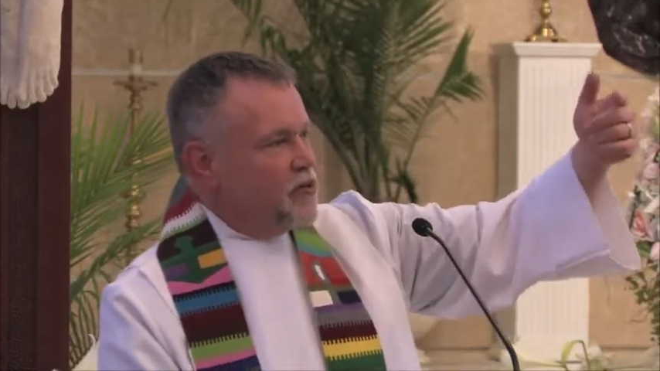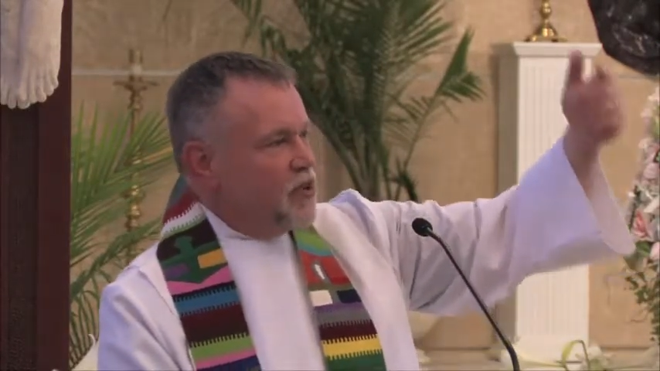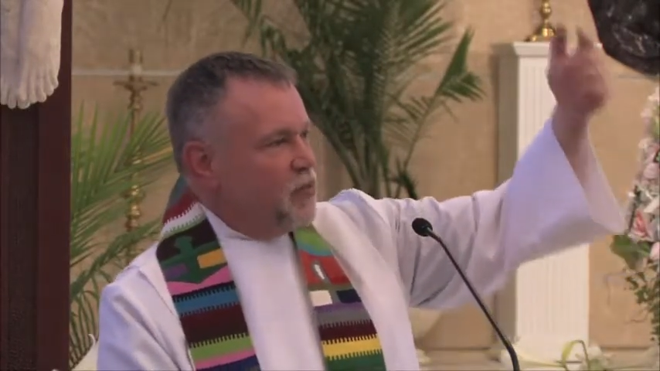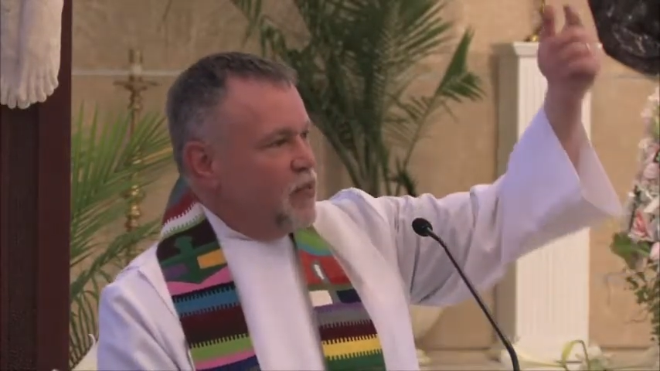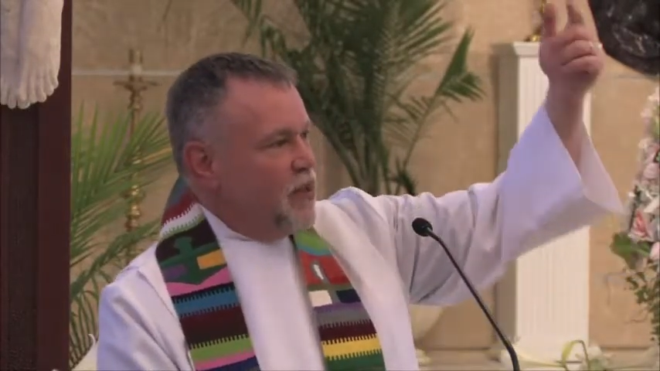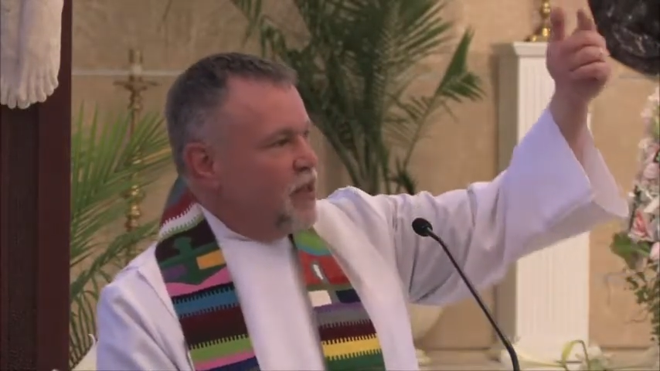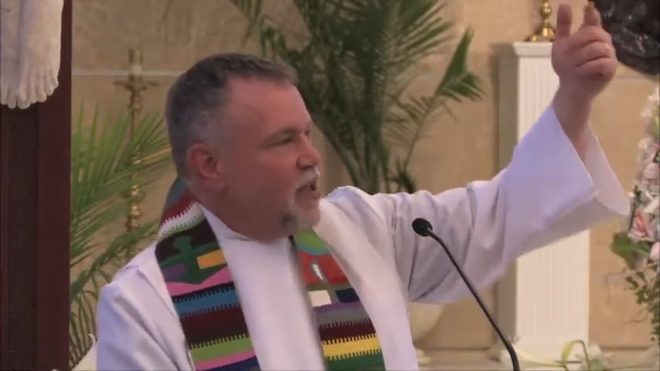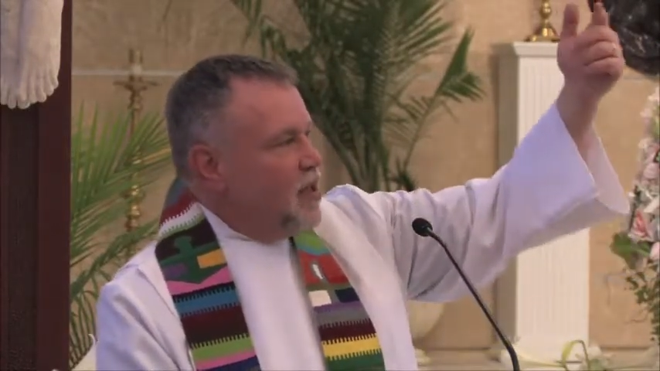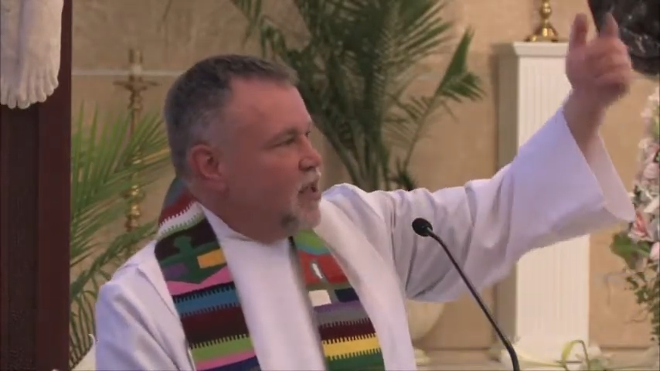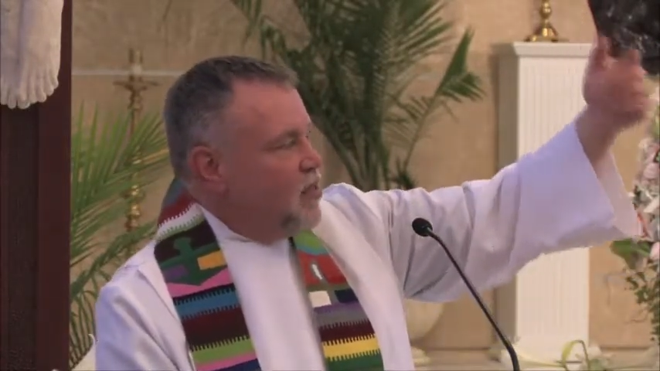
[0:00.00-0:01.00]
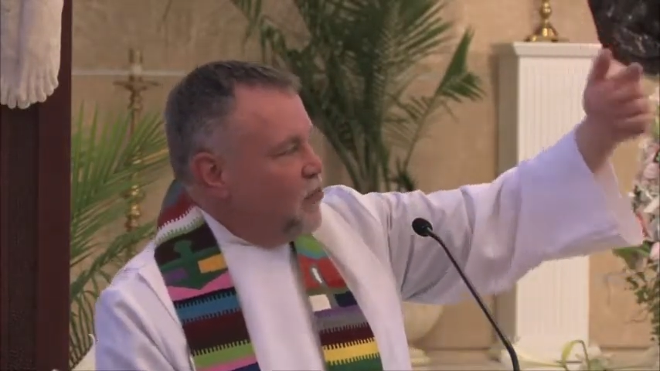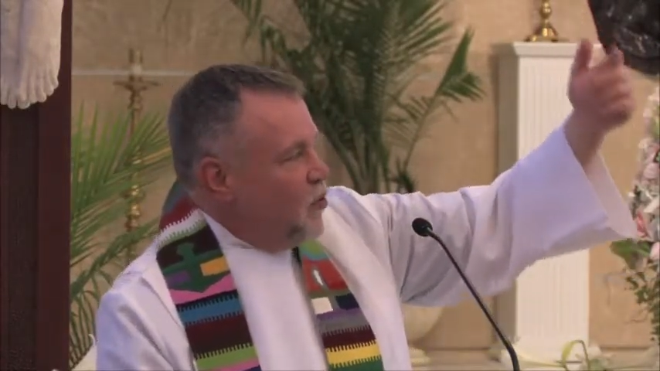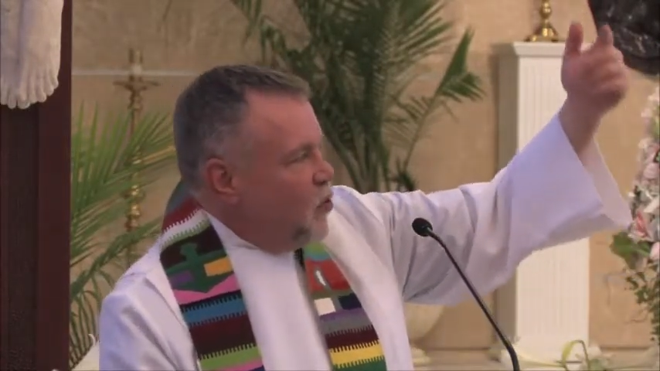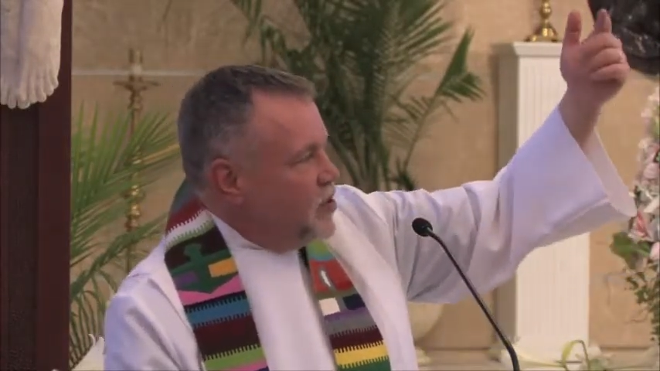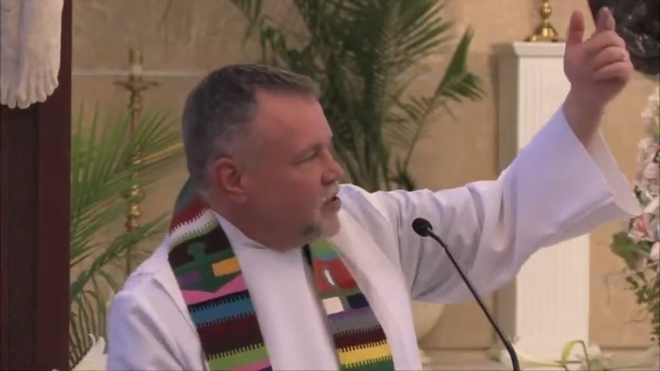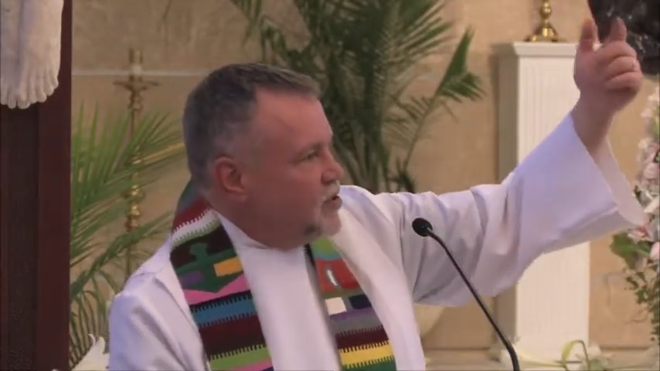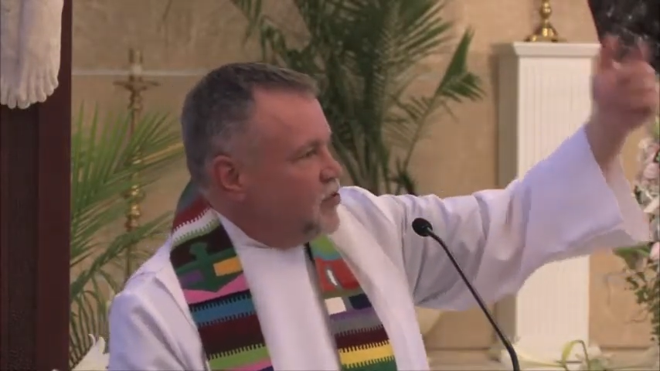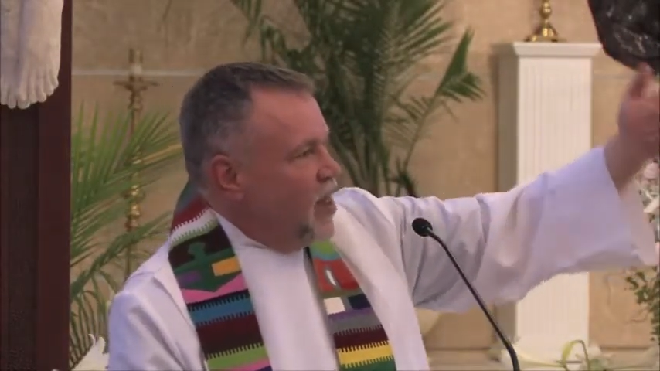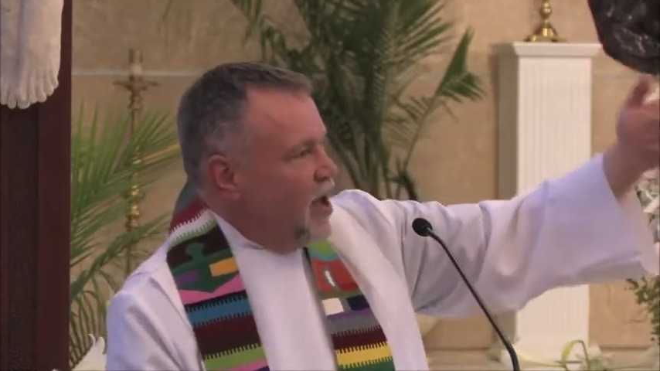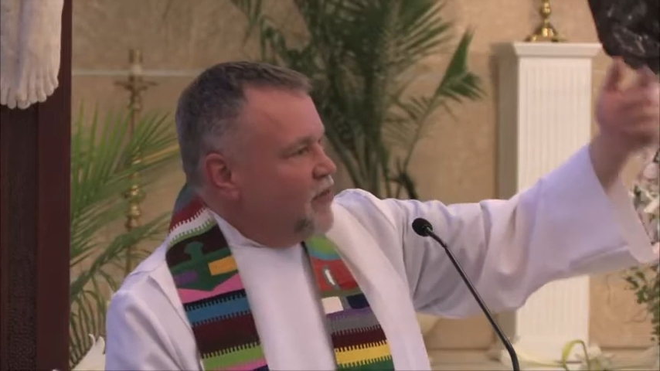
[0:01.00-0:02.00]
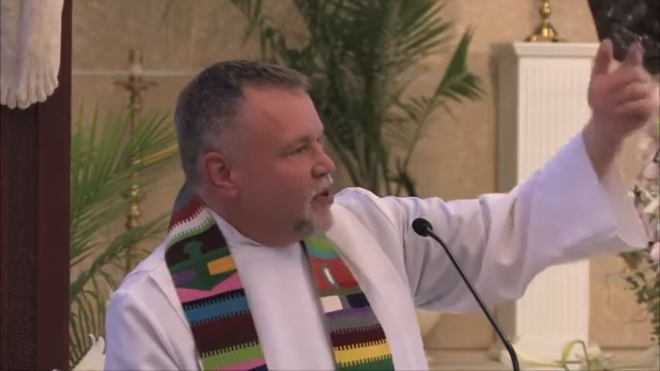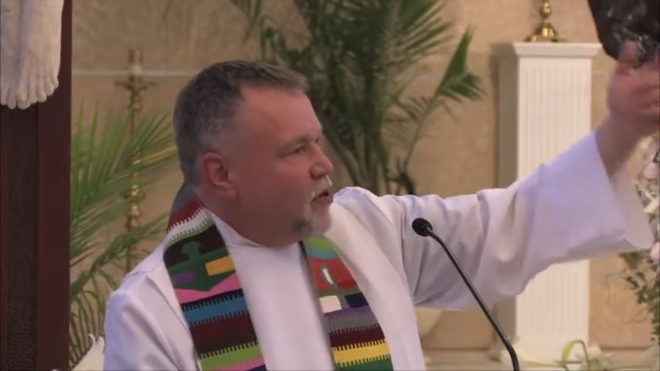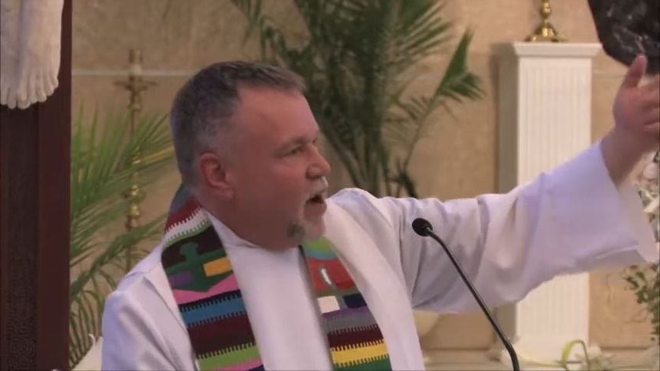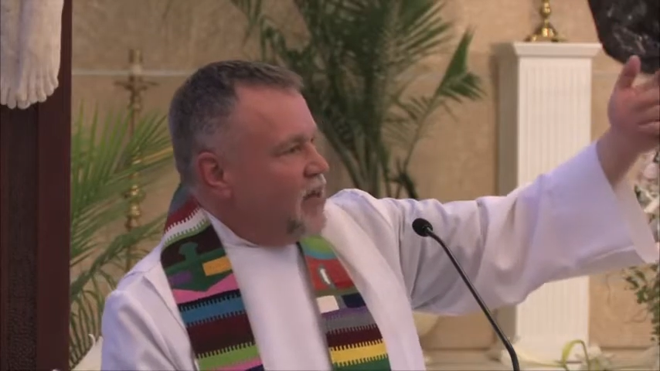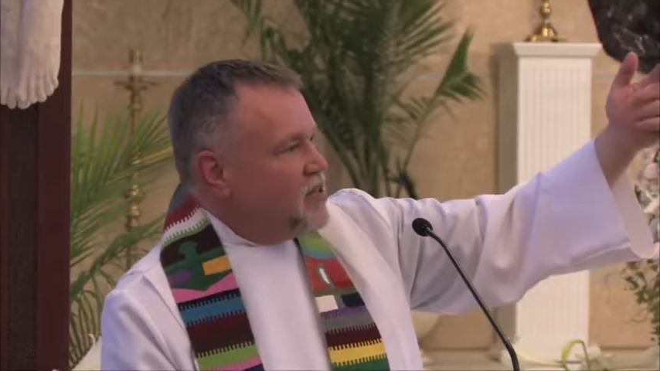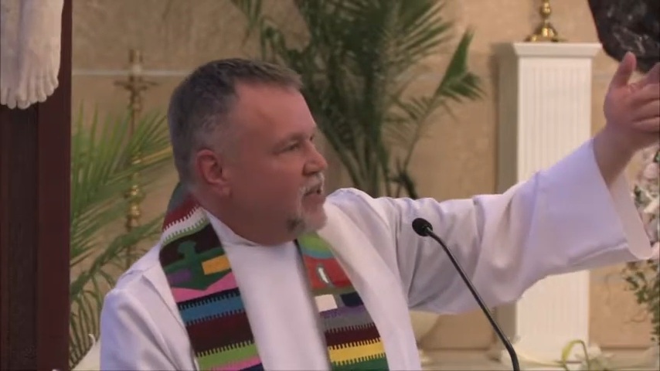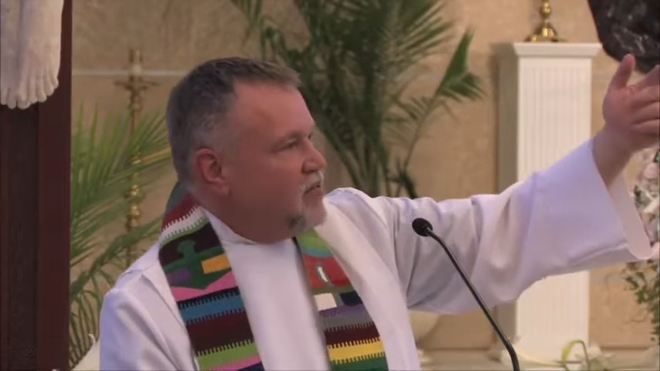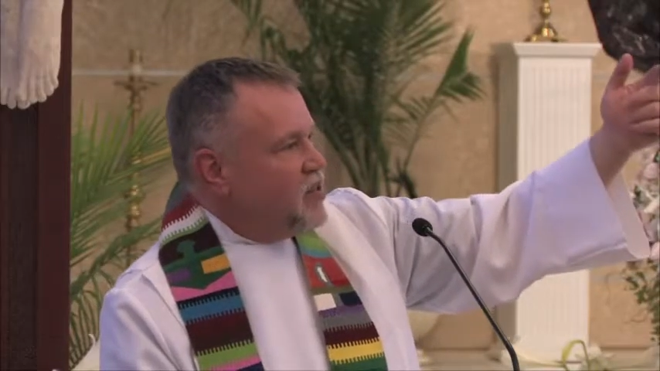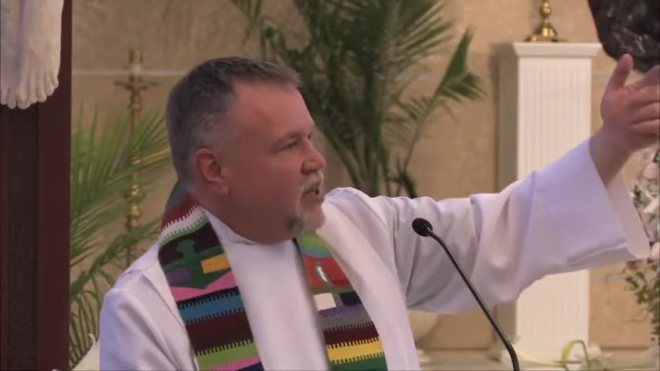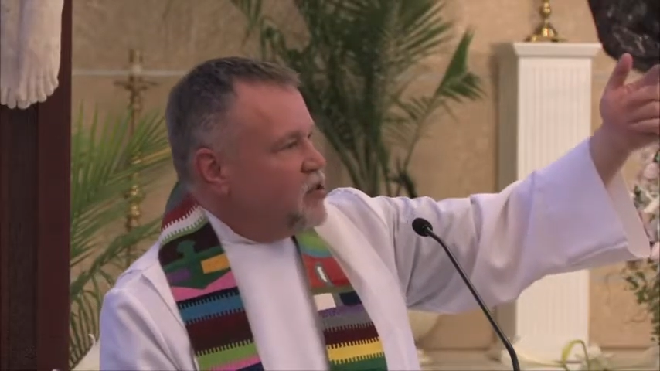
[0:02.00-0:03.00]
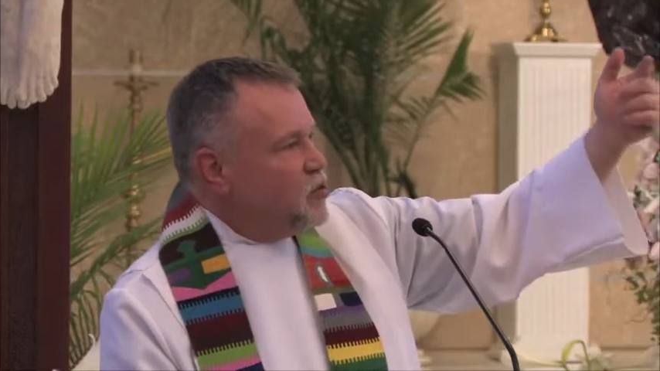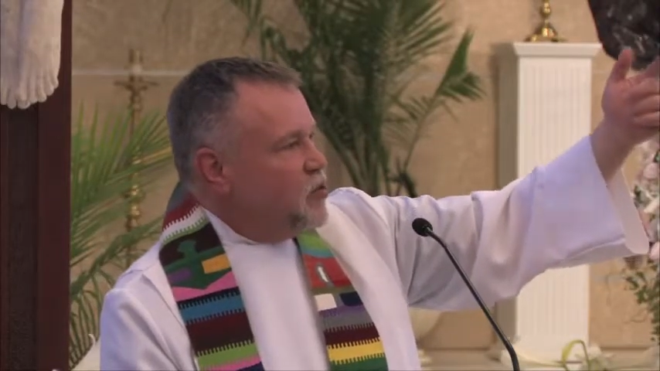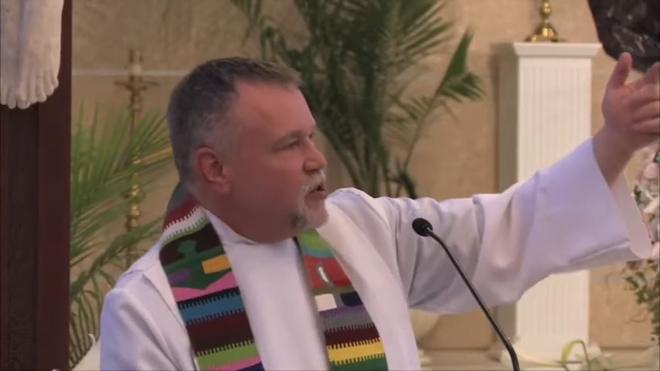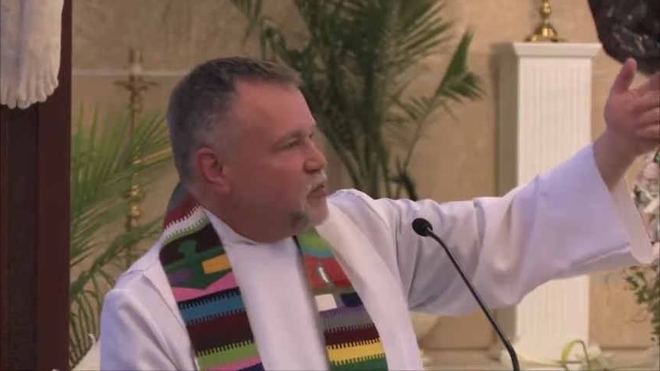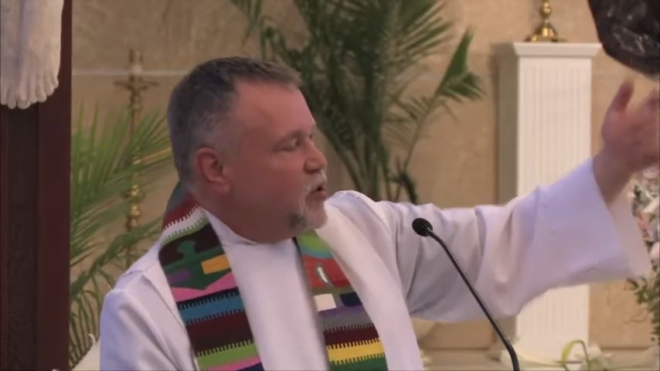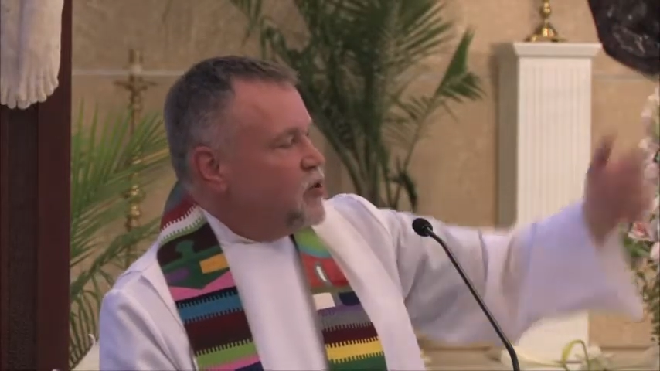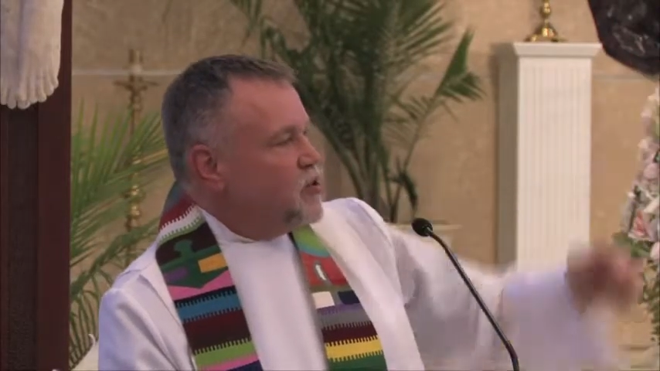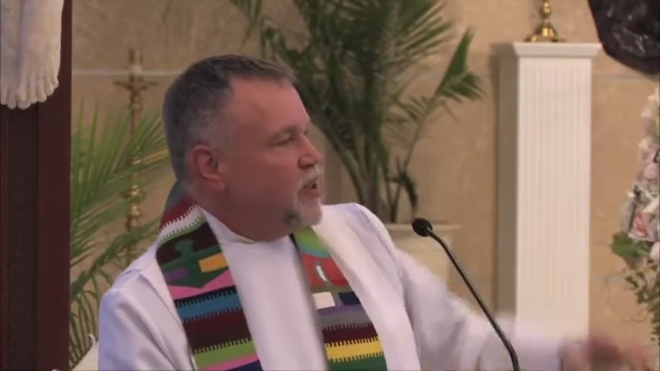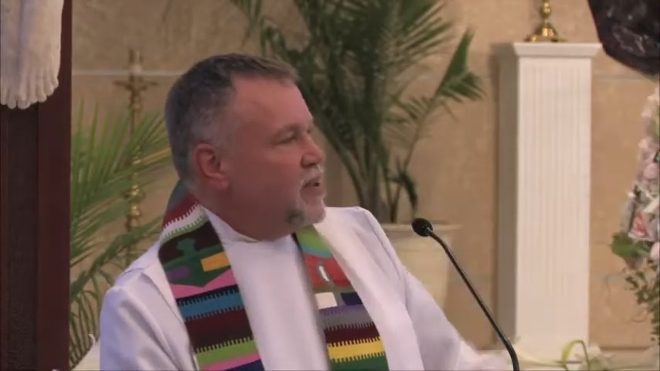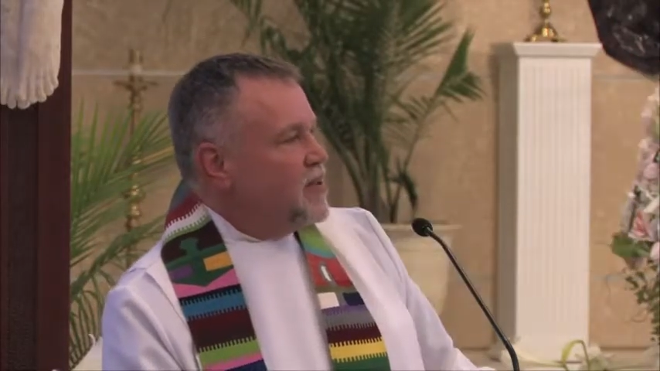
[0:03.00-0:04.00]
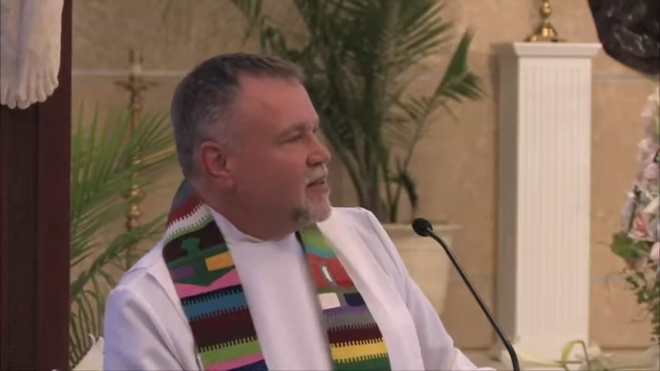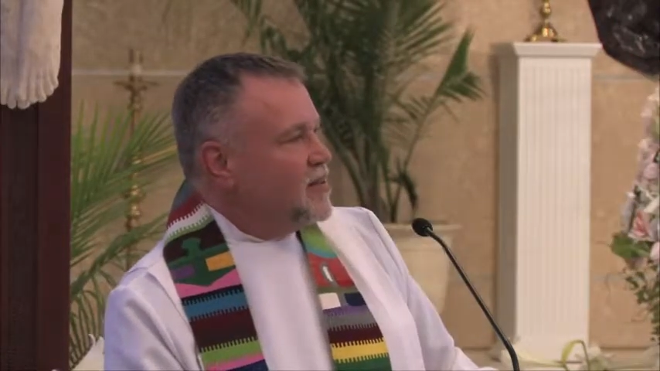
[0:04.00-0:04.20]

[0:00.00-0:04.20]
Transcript: something in the fullness of life that Christ gives us through his mercy,